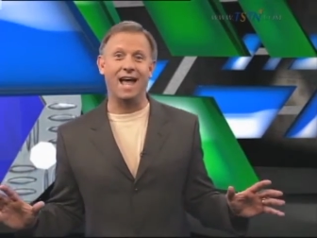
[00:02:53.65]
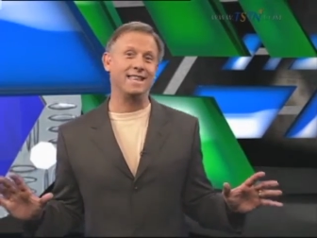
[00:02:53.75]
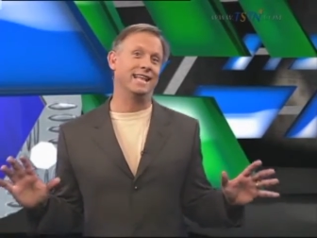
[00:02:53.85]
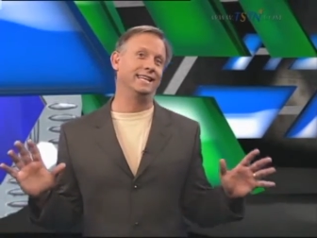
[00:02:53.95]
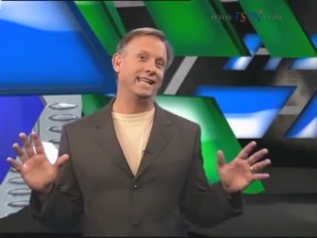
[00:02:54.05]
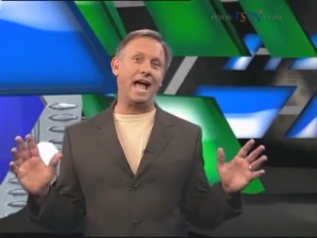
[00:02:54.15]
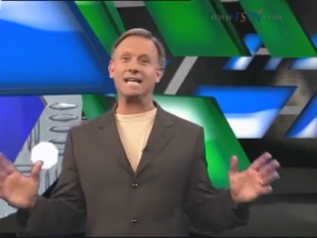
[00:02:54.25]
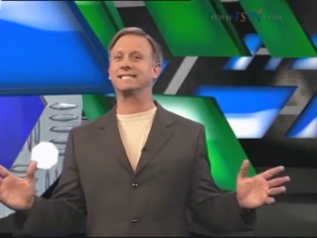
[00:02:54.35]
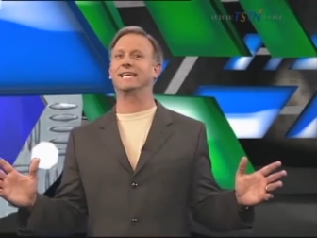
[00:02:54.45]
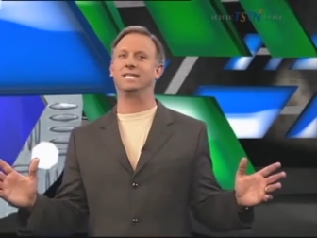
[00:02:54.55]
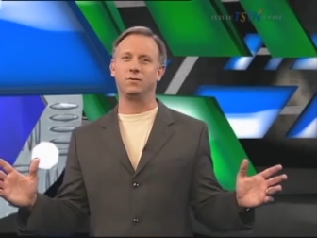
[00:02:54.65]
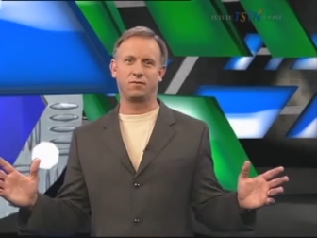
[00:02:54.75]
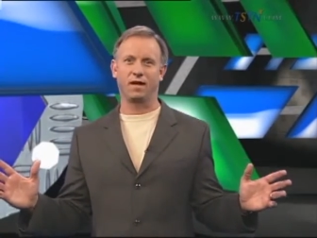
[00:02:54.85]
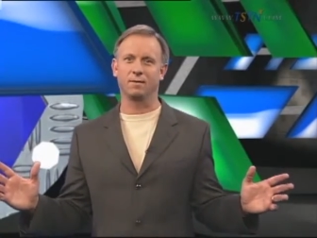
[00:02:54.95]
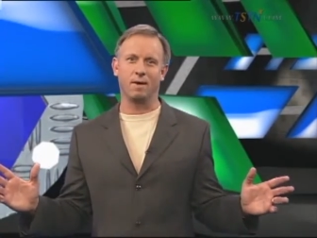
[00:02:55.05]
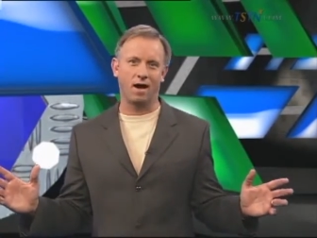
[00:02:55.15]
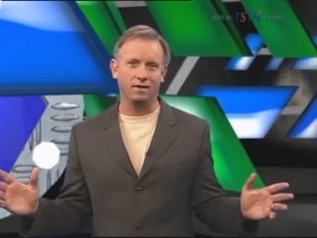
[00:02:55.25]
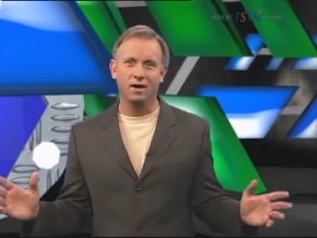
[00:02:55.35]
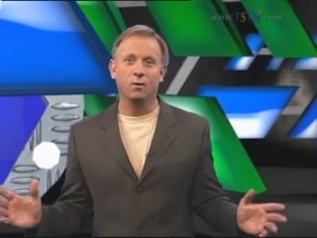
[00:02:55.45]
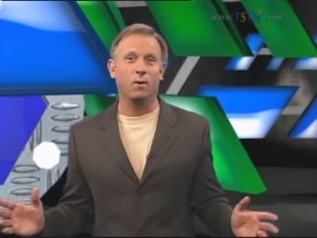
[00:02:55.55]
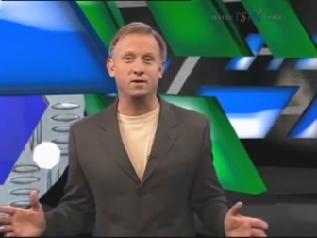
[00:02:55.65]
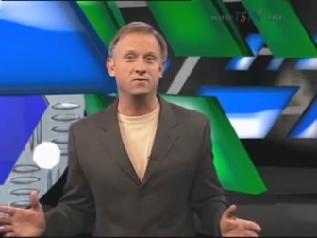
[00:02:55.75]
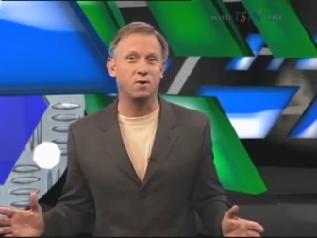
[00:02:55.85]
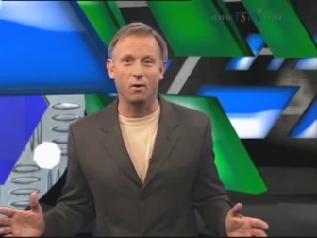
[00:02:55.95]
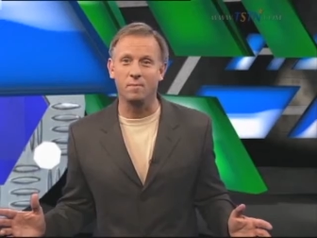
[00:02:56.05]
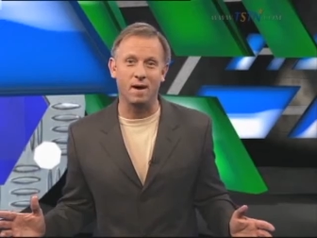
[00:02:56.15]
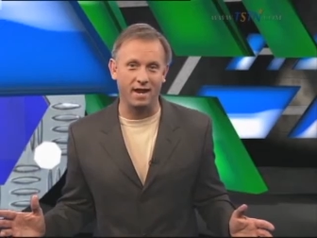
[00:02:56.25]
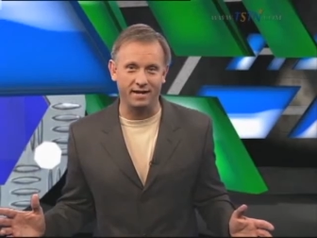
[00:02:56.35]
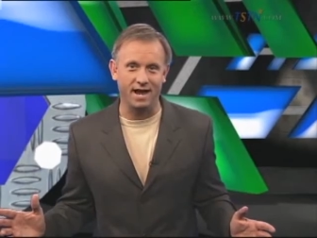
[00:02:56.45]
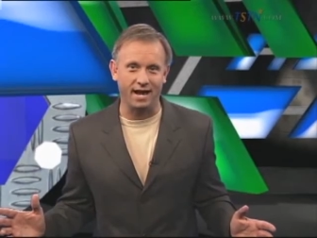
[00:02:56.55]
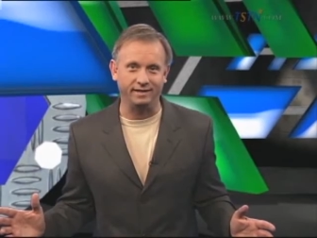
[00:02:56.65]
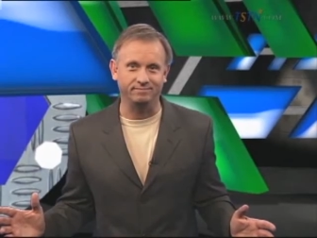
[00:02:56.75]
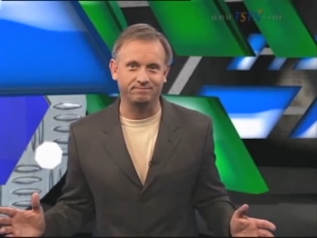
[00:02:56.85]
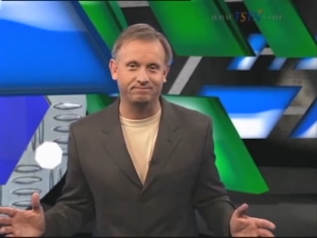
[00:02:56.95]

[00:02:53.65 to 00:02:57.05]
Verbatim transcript: and the last thing you think about when you go to bed at night.